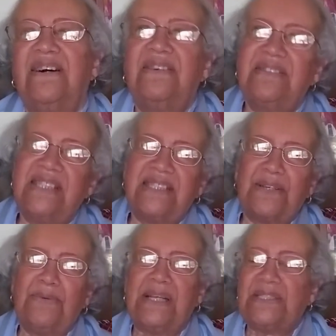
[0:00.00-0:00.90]
oh, there's a
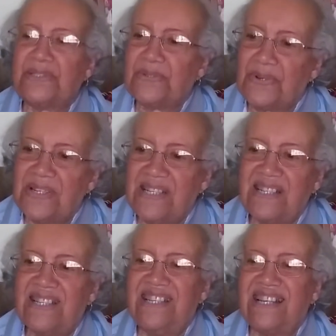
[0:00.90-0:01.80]
quick story in
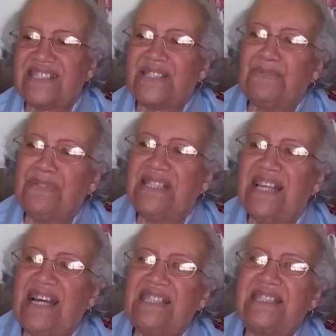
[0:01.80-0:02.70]
connection with
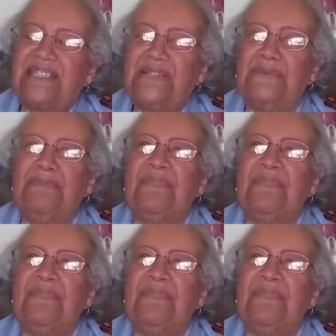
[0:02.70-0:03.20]
that too.